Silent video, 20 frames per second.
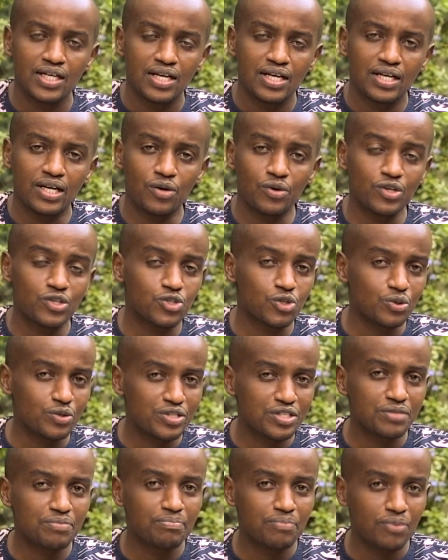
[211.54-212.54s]
Now, it's
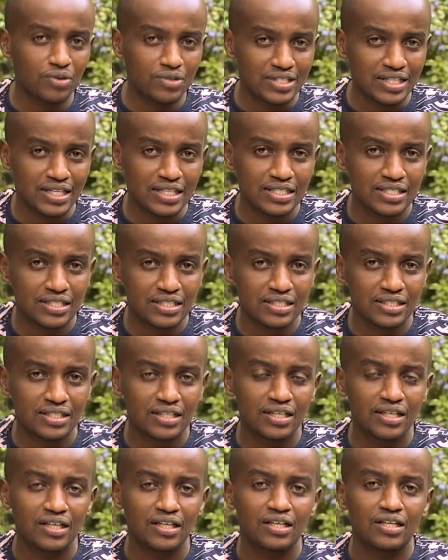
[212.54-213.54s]
always important
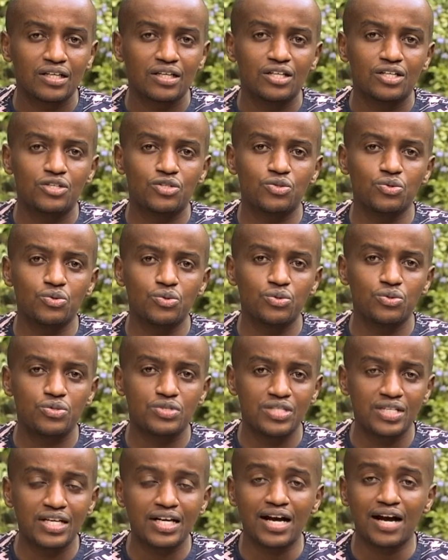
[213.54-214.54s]
to
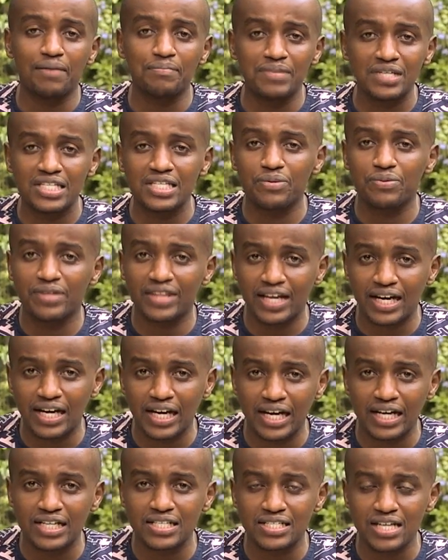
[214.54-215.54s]
seek a meeting with a client